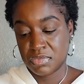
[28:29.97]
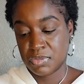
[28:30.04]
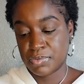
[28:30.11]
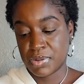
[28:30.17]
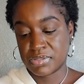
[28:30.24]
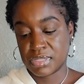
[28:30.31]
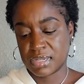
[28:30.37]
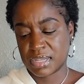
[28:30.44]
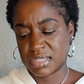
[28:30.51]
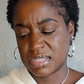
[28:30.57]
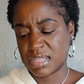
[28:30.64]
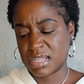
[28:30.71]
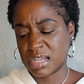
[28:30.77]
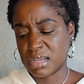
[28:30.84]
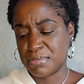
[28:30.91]
First, like I
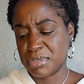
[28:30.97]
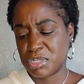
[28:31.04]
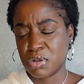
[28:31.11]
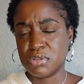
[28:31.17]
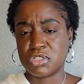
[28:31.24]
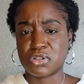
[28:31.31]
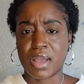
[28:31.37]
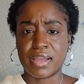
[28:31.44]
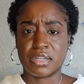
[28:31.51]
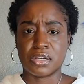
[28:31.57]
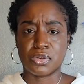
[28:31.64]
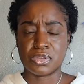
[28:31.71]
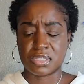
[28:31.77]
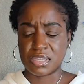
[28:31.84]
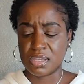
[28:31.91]
said, they could be trying to
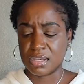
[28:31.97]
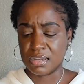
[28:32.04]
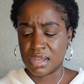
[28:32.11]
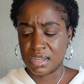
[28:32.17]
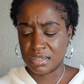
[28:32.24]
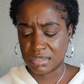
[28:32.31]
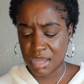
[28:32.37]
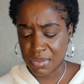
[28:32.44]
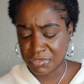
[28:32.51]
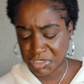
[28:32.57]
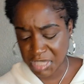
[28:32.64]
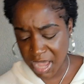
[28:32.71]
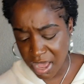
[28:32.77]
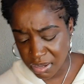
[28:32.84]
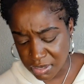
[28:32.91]
go see a love
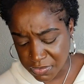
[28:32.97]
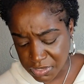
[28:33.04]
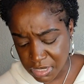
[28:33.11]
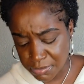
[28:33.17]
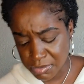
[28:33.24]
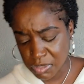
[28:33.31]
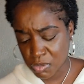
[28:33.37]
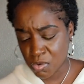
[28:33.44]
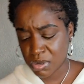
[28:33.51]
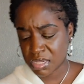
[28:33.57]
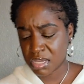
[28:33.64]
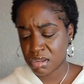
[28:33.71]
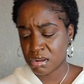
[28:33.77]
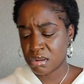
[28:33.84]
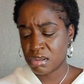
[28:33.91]
child of some sort
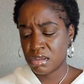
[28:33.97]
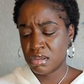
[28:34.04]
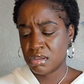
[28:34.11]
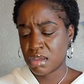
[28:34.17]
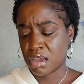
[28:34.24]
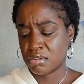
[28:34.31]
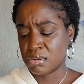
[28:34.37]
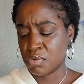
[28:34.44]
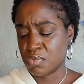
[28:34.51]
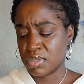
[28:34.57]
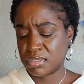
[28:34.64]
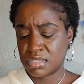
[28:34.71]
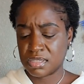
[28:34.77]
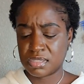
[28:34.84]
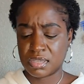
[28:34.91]
here. I don't know
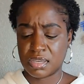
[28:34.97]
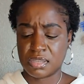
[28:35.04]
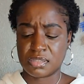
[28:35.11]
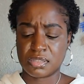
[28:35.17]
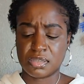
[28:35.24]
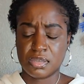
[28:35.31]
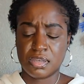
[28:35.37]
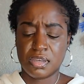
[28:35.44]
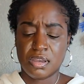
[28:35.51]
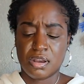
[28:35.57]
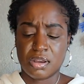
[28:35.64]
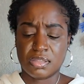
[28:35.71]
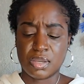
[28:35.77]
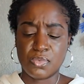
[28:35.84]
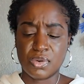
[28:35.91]
what this is.
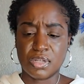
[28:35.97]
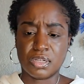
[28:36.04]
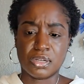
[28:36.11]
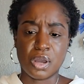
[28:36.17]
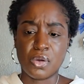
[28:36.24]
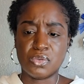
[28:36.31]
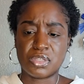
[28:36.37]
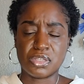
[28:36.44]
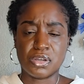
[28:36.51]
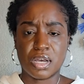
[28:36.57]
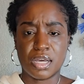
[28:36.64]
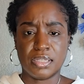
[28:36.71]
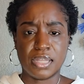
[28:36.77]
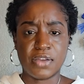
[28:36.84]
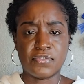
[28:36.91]
Or they want to go
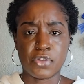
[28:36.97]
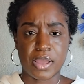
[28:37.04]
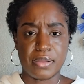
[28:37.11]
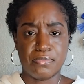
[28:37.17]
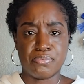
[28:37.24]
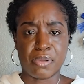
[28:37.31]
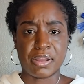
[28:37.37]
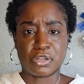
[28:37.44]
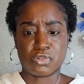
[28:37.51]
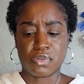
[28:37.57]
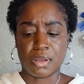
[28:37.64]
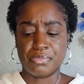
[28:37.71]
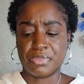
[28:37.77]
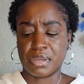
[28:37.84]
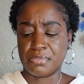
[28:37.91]
to a lover and
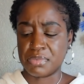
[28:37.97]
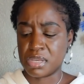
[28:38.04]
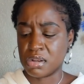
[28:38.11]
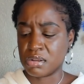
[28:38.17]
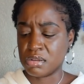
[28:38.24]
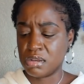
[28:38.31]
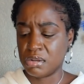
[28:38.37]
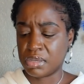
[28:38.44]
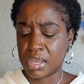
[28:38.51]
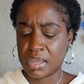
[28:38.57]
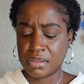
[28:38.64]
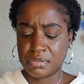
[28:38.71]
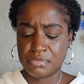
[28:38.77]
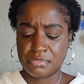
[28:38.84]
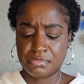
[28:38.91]
breadcrumb them here, okay?